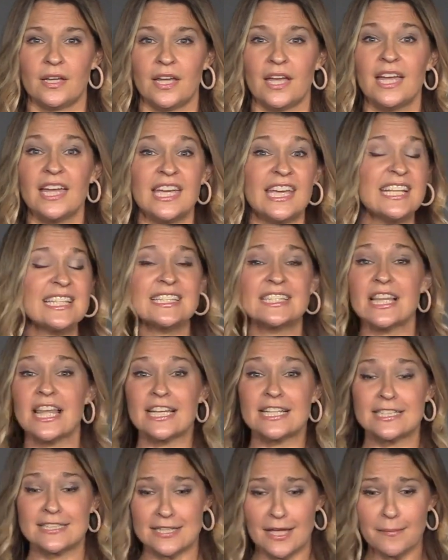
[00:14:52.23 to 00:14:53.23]
It's
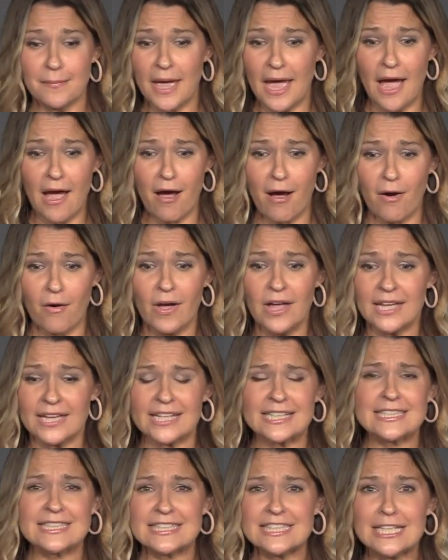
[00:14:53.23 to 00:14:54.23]
like somehow
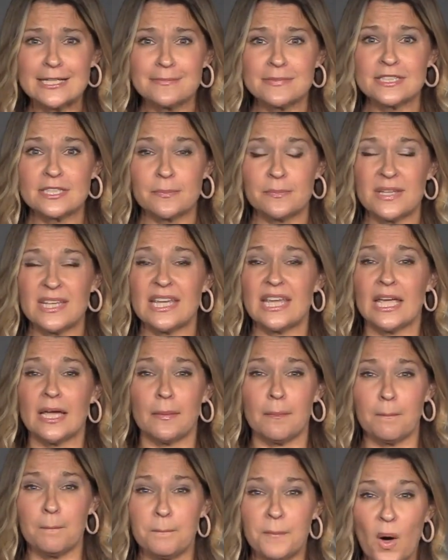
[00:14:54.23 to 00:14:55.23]
it seems to be
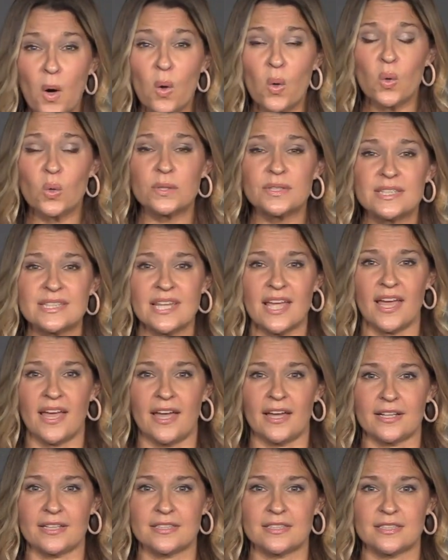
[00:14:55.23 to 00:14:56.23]
in bold
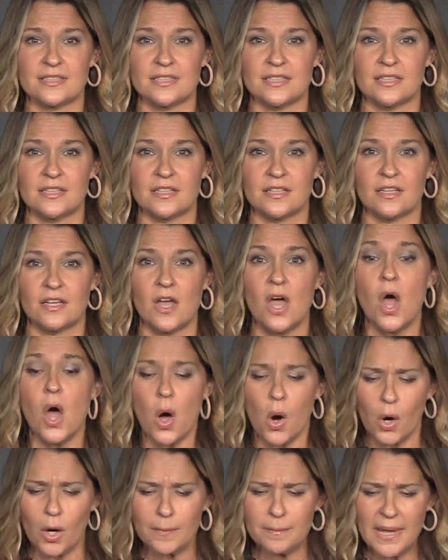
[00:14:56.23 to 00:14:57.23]
text,
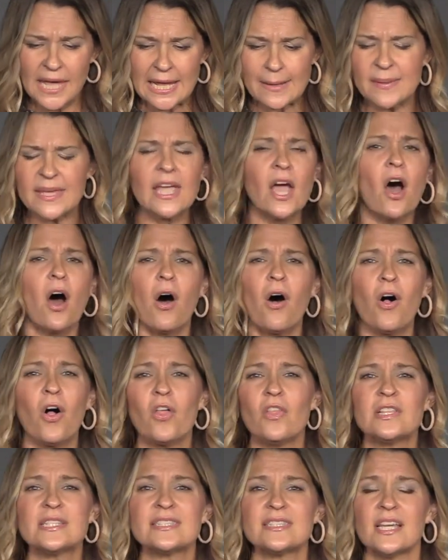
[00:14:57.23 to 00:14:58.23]
Or maybe all
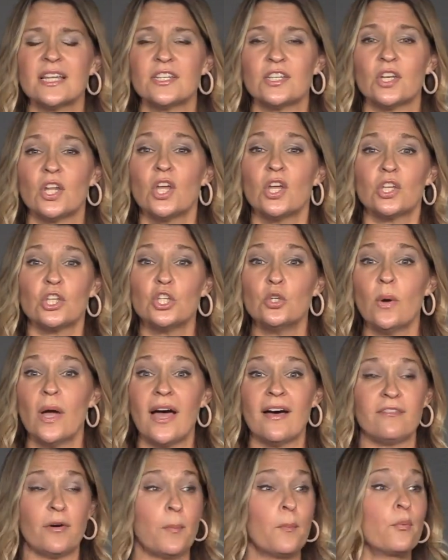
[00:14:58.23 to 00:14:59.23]
of a sudden you
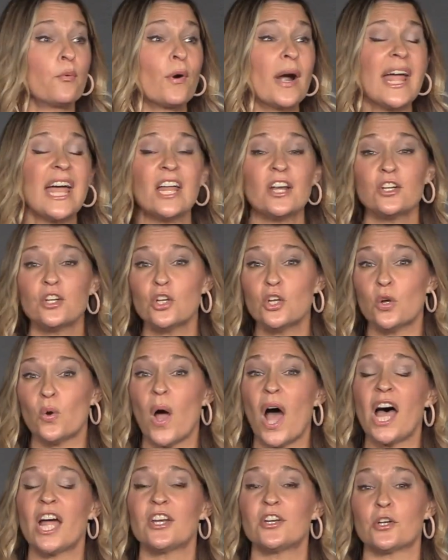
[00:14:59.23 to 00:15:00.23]
have a brand new
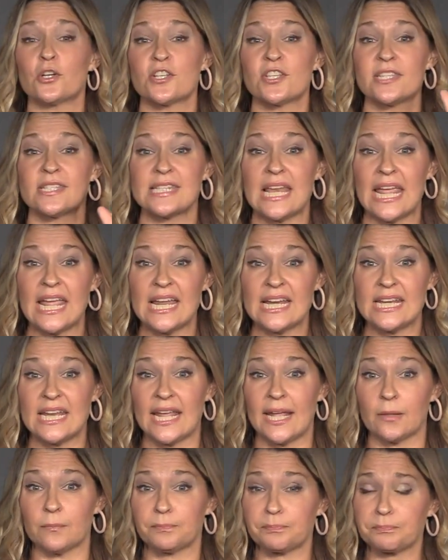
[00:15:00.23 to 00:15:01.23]
understanding,